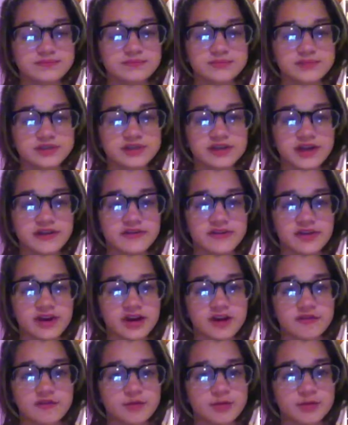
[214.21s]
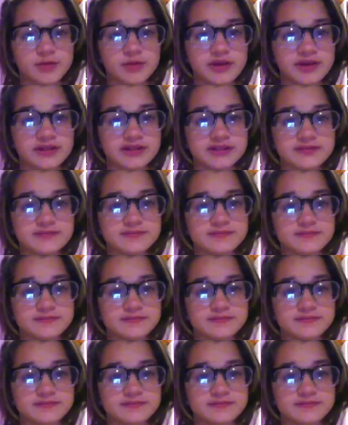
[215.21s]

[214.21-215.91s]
It's not a very comfortable place.